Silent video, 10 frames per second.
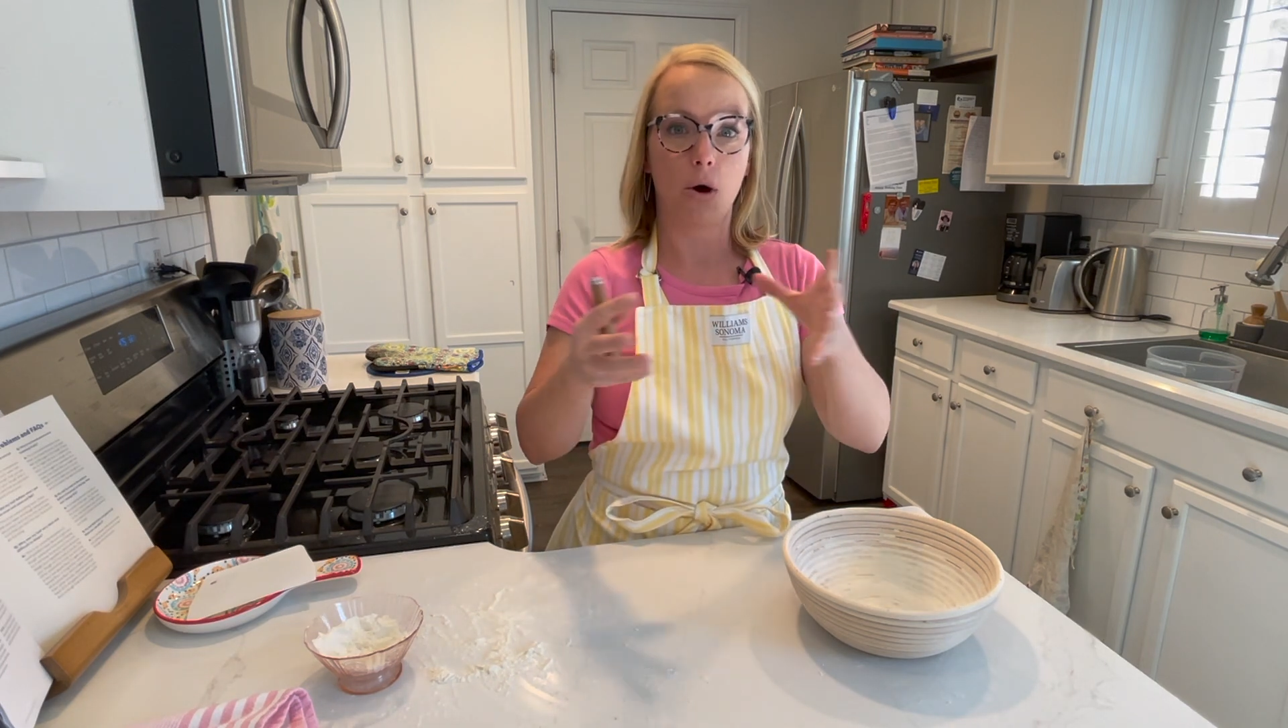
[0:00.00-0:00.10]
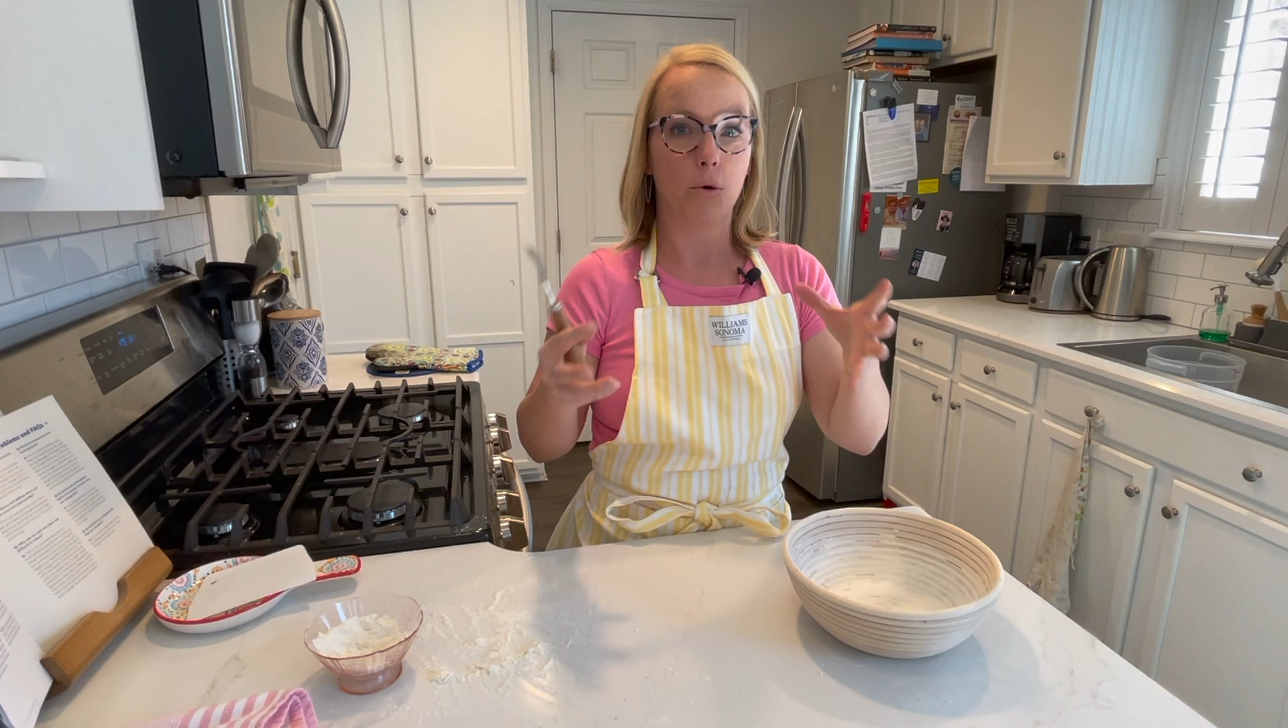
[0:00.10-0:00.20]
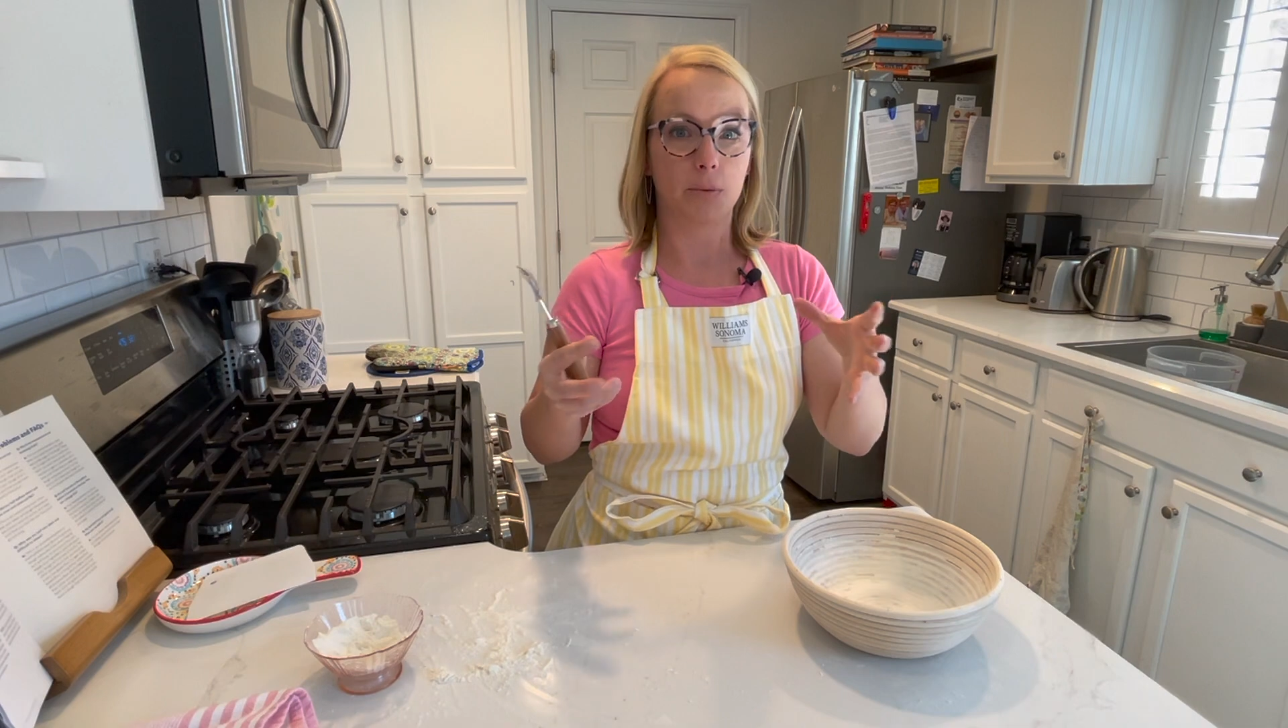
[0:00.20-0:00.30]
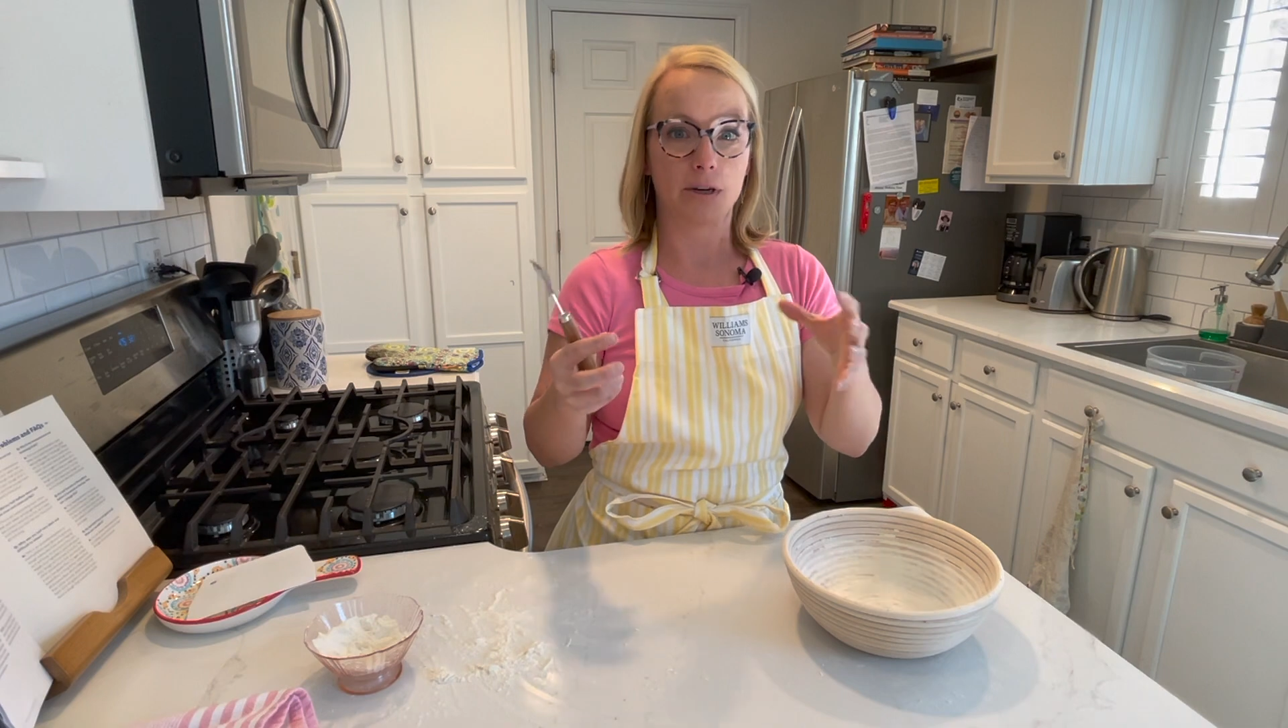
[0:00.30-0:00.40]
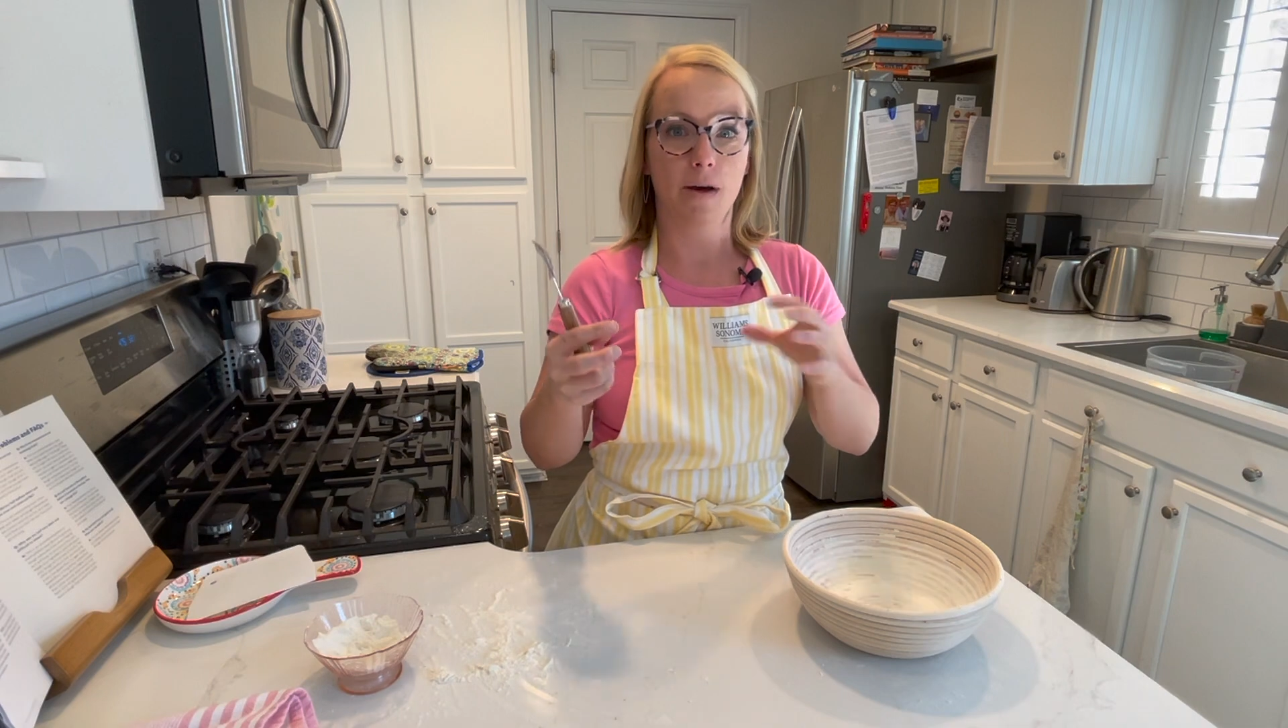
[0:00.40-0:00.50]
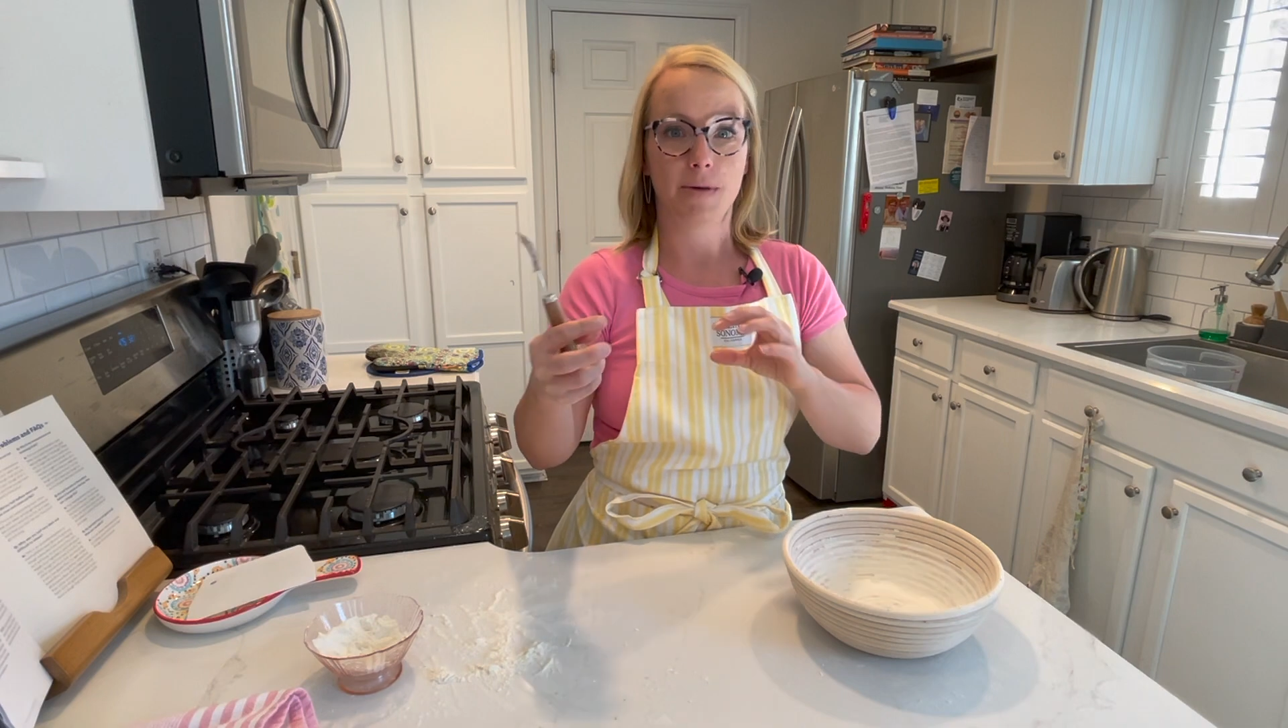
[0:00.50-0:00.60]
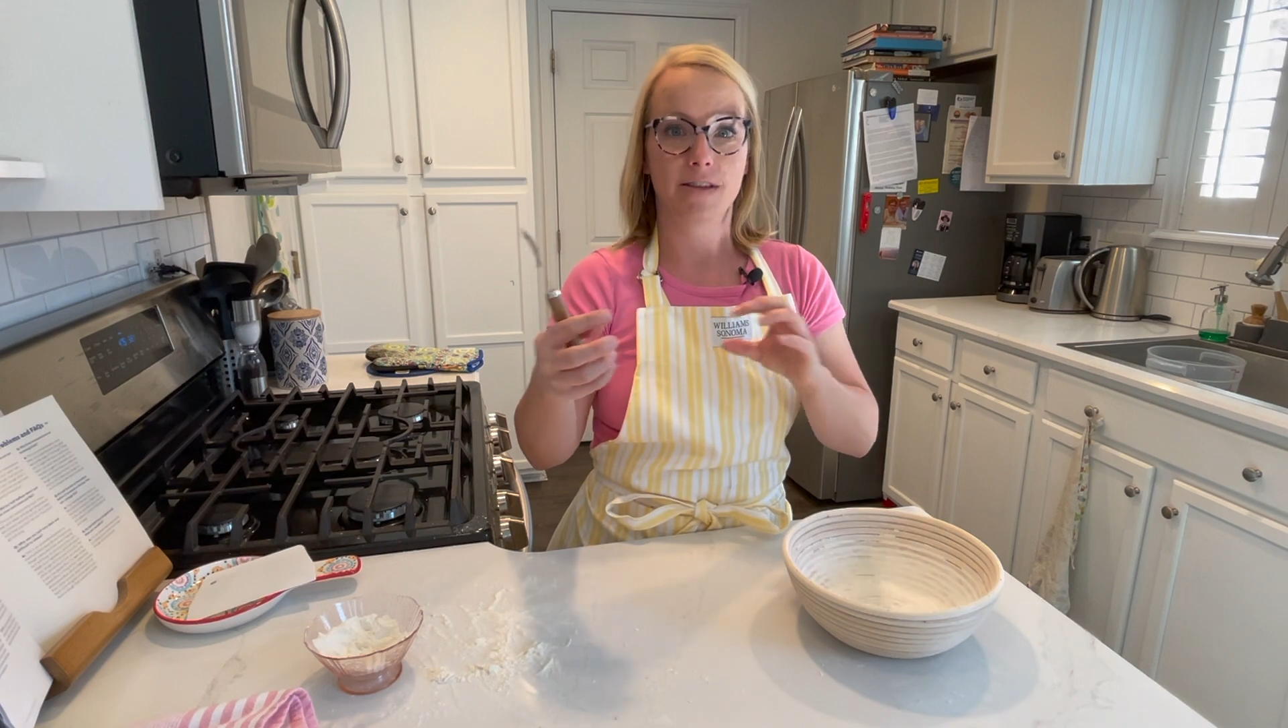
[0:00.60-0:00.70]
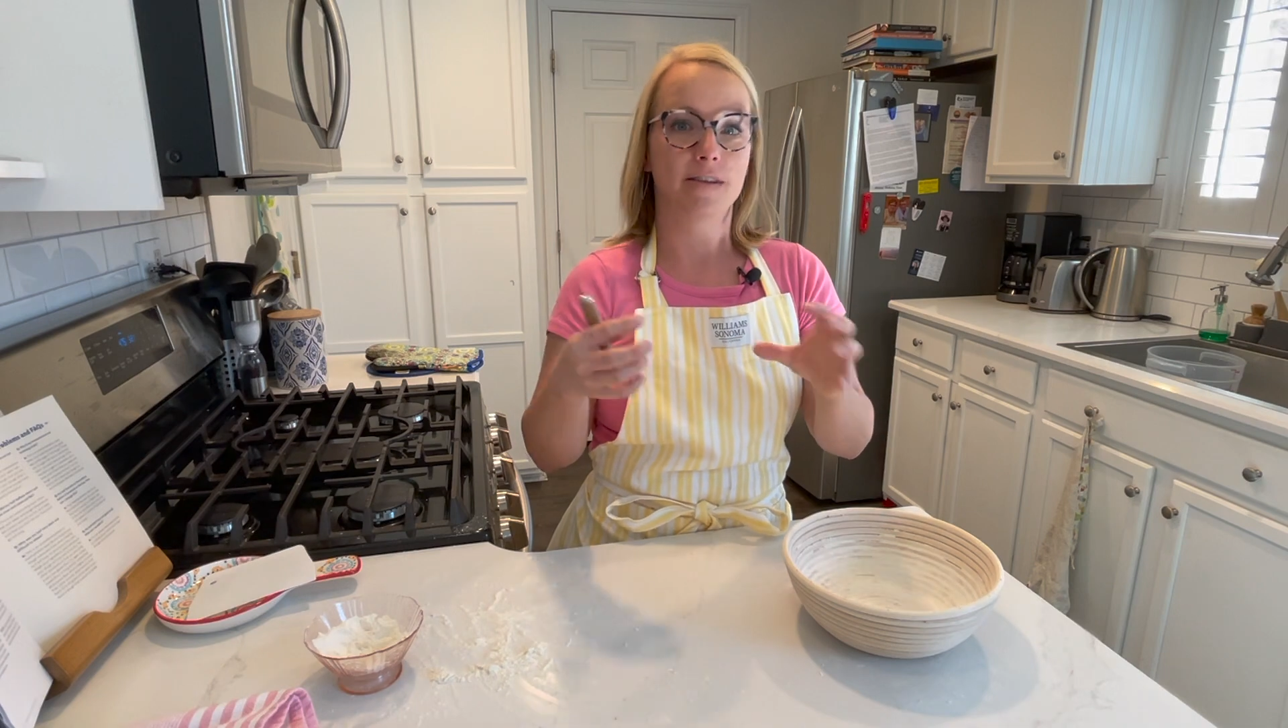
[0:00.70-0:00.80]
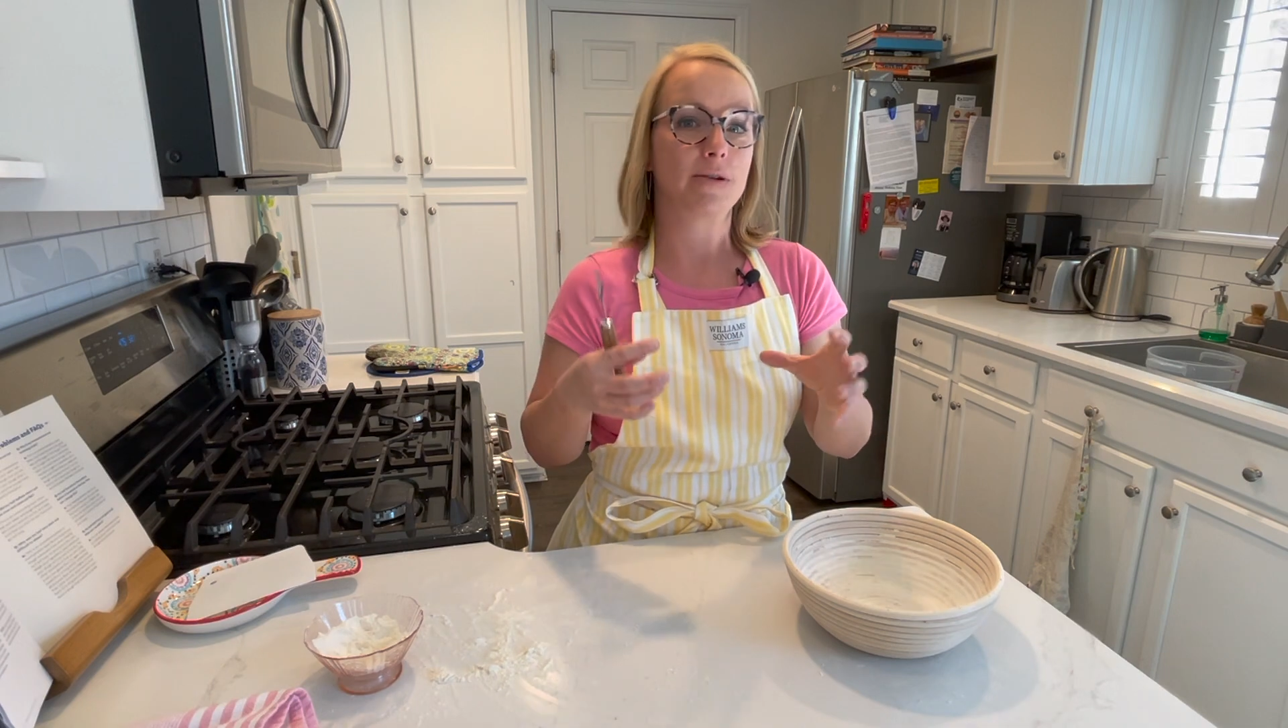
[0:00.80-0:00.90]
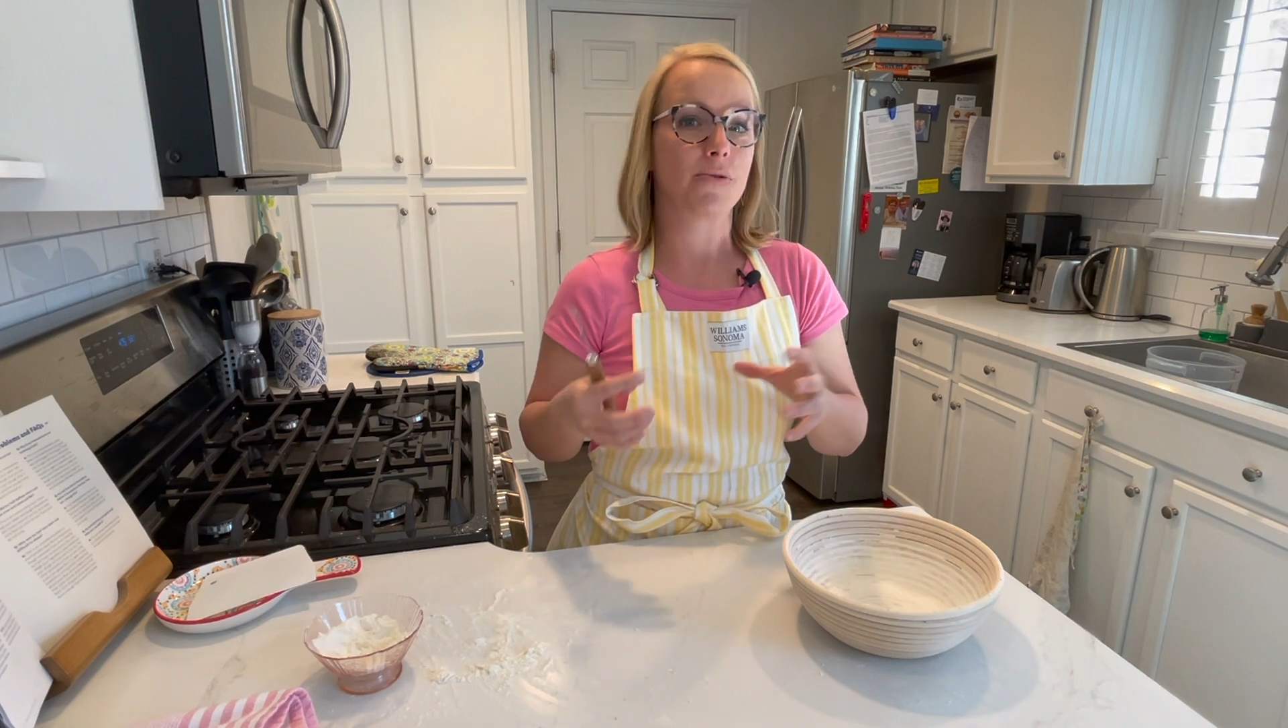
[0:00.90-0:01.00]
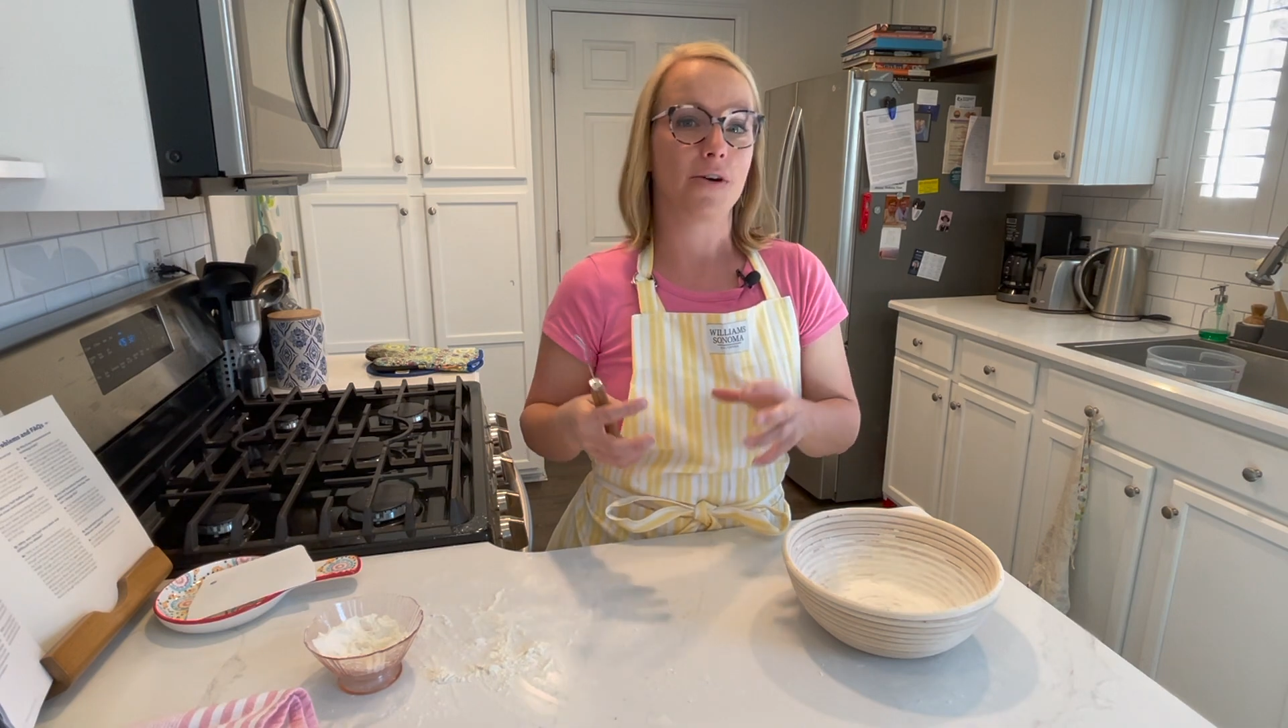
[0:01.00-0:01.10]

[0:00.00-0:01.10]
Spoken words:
open up and see where